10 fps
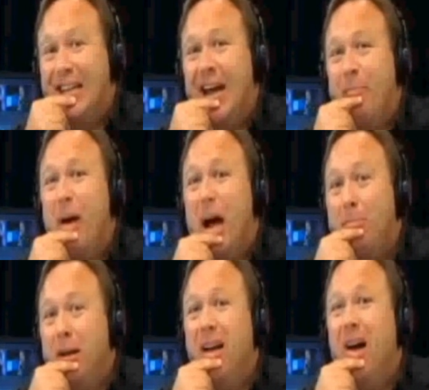They have
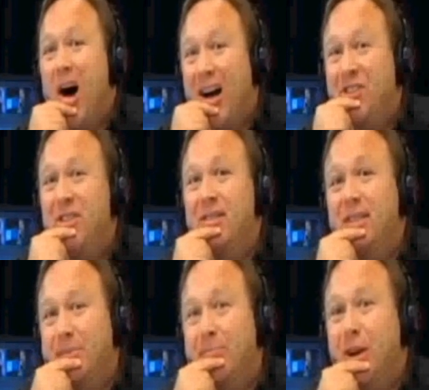public
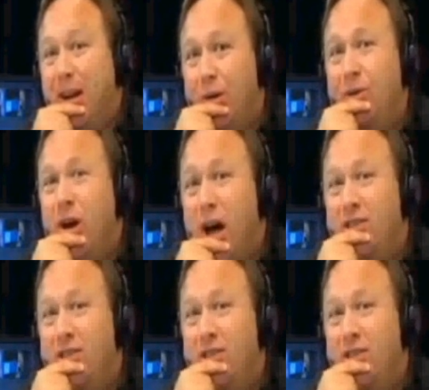auctions, closed